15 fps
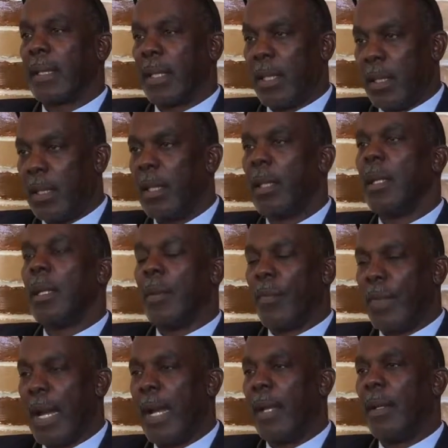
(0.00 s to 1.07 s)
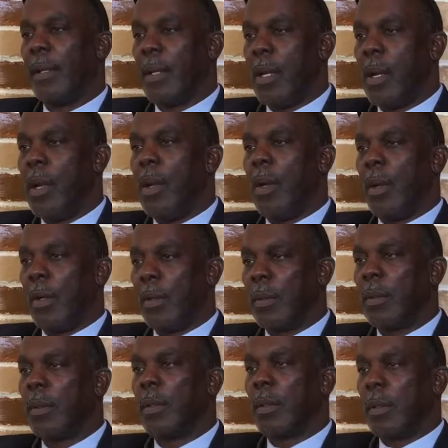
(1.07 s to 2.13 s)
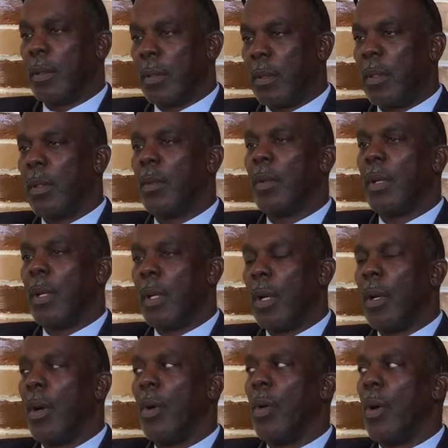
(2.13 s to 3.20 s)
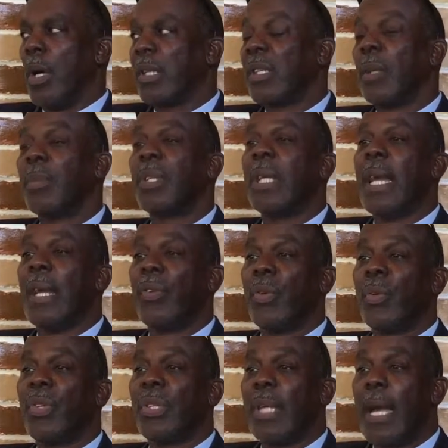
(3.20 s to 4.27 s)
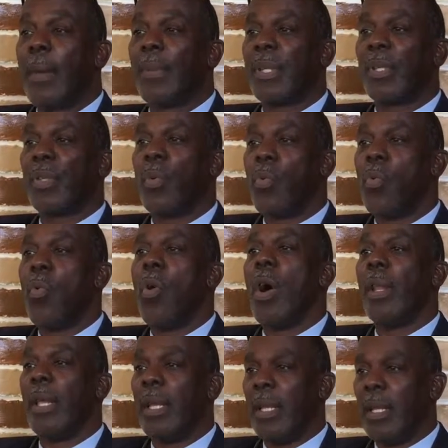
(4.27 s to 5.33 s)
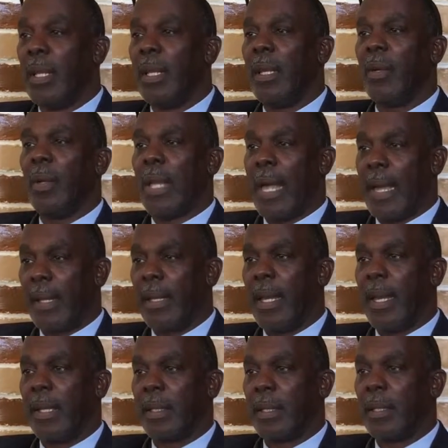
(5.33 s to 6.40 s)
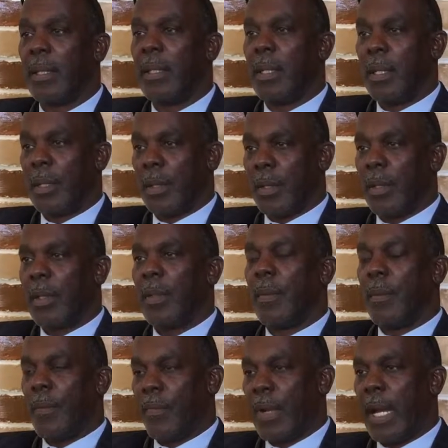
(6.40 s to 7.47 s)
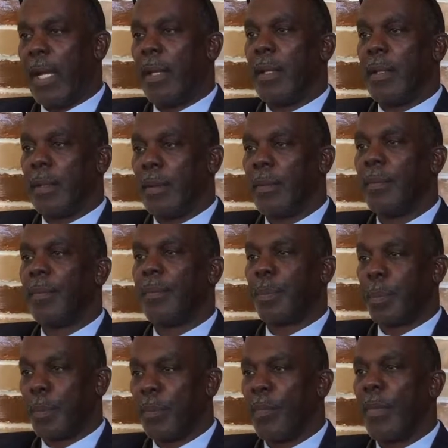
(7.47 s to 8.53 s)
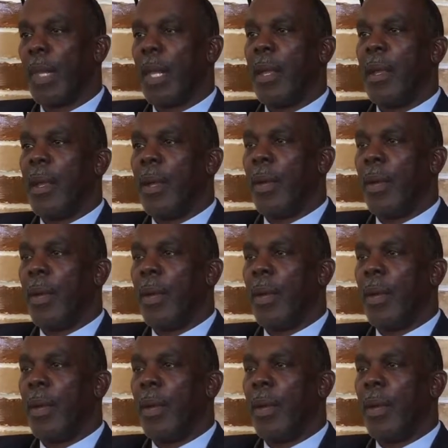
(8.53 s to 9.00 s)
Commit some act that would have to be actually an illegal act, or substantial steps toward an illegal act. Yes. A substantial step. So it doesn't even have to be illegal.